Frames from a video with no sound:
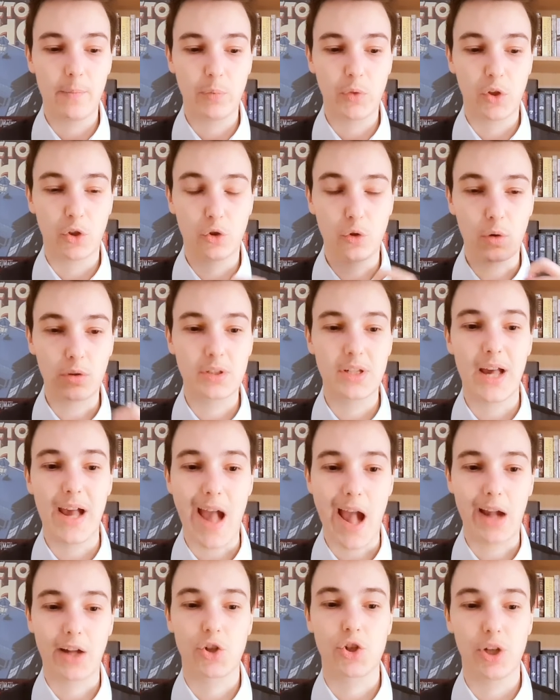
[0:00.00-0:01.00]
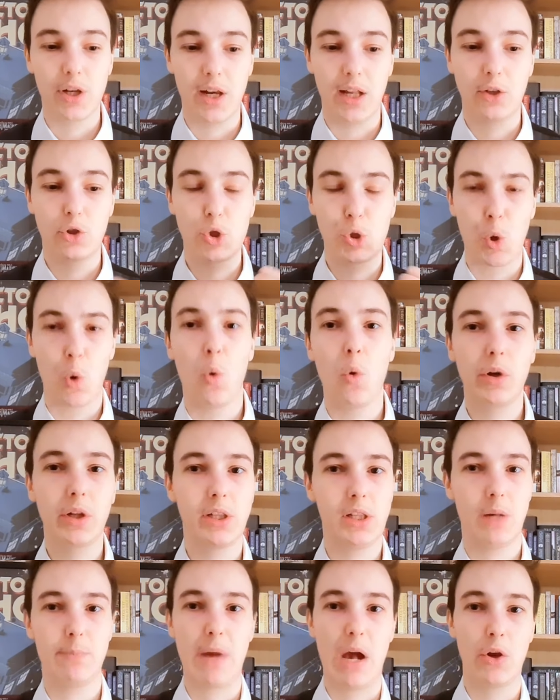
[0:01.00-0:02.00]
the doctor actually like
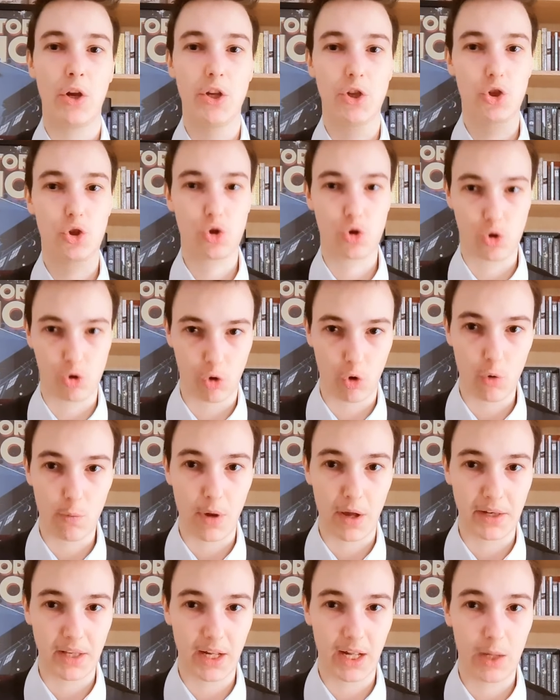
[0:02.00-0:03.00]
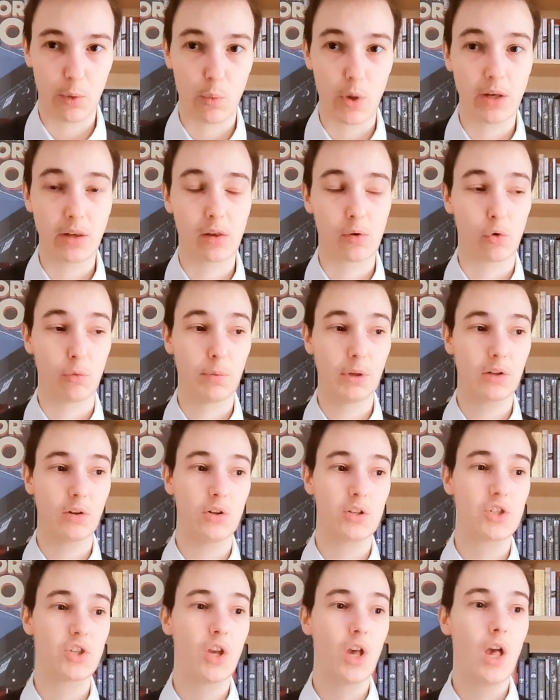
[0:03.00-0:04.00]
talking about his trauma that he went through
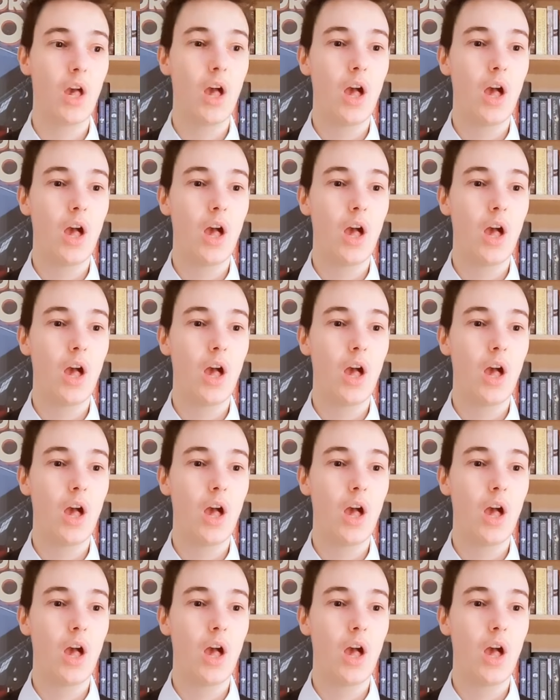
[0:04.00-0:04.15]
because